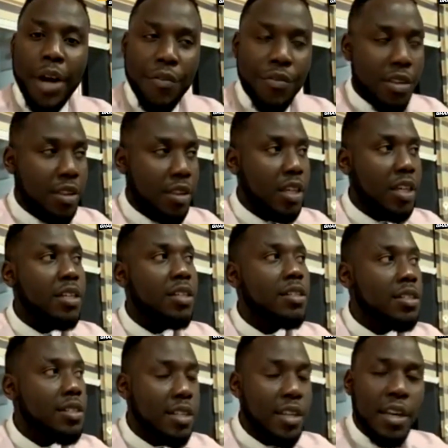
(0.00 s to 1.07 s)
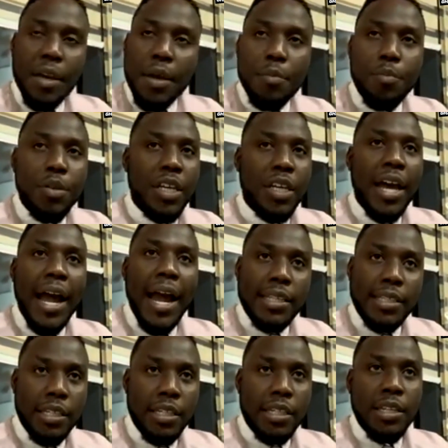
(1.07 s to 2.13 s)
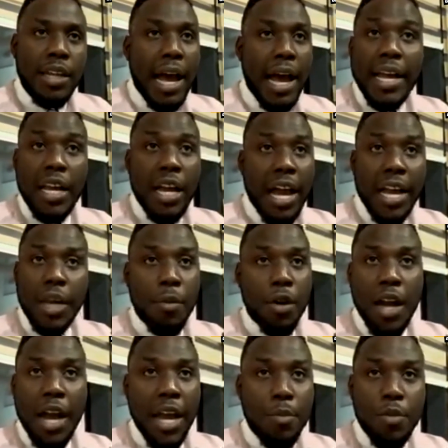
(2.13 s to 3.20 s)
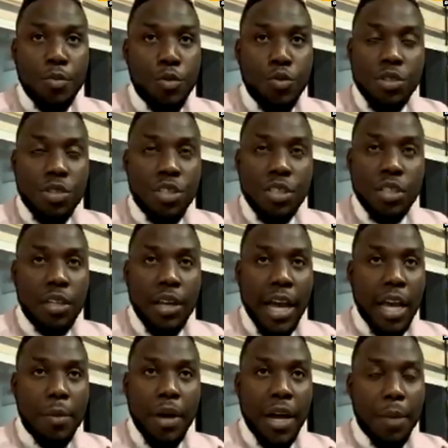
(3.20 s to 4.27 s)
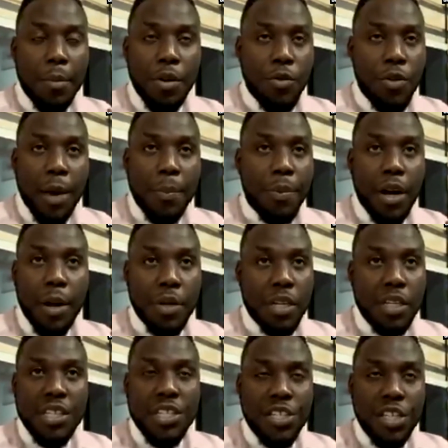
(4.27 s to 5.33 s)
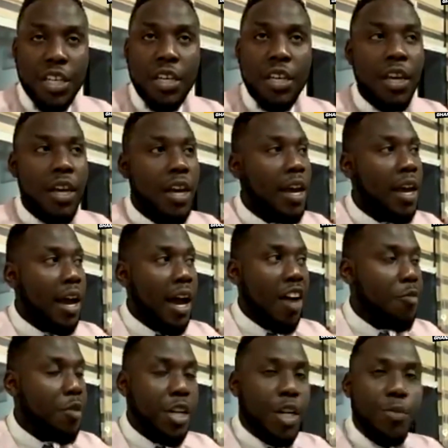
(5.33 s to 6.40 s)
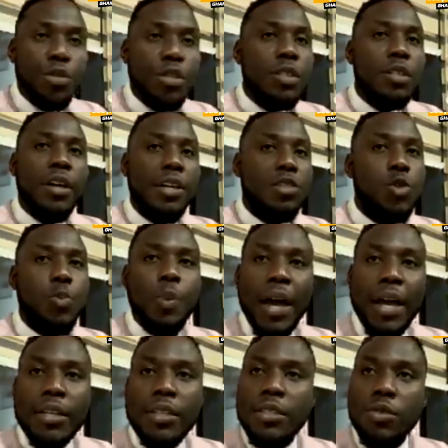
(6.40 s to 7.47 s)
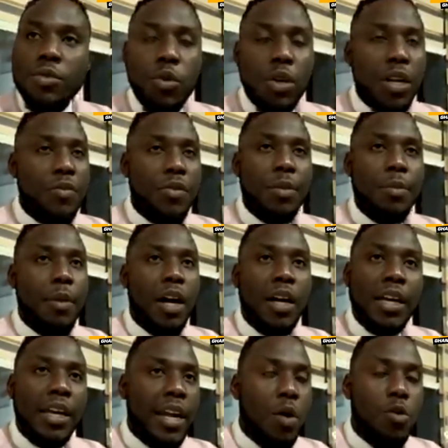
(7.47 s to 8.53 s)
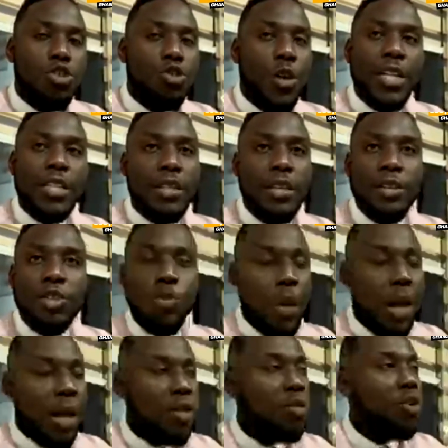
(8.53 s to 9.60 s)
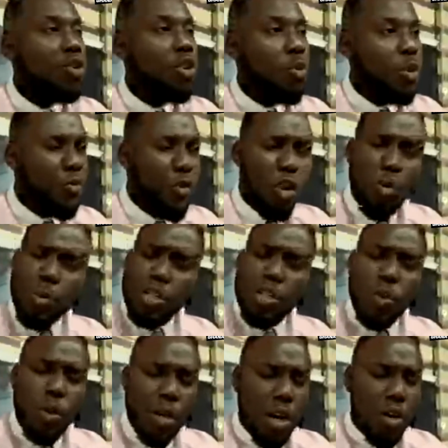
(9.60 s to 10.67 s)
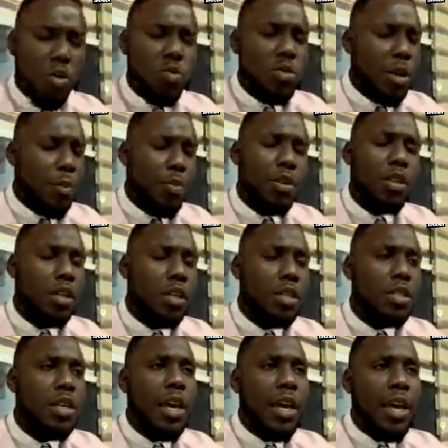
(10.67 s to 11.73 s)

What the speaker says: it acting. I am a musician. I am a rapper. I'm a DJ. I've been able to expand whatever market I was trying to expand and whatnot. We've all been doing our own separate things. And we've all had our